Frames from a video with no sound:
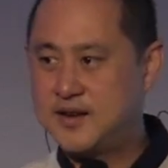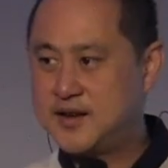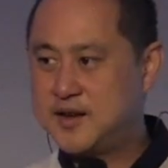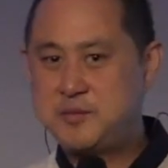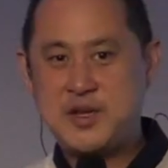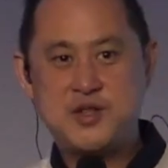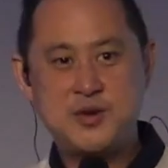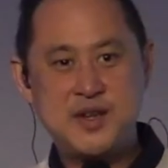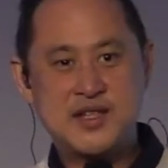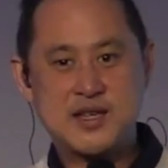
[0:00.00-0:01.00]
be doing
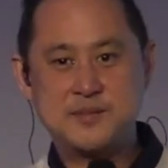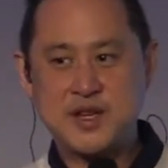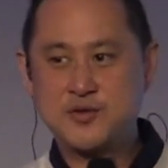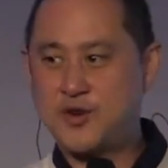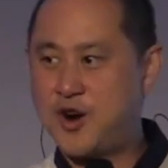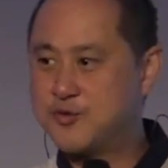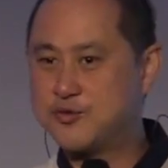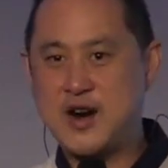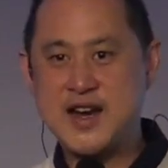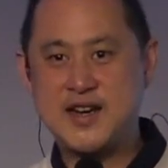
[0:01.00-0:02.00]
something wrong
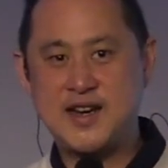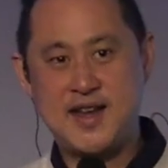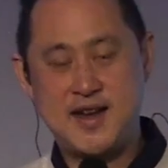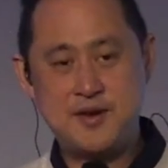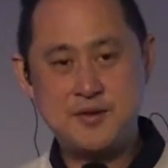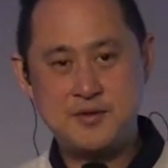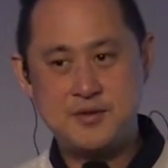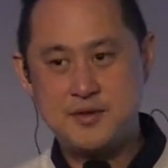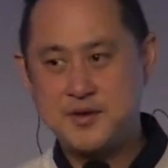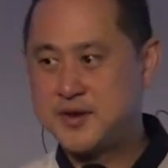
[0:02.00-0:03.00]
right now
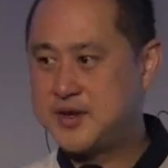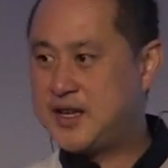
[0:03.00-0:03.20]
in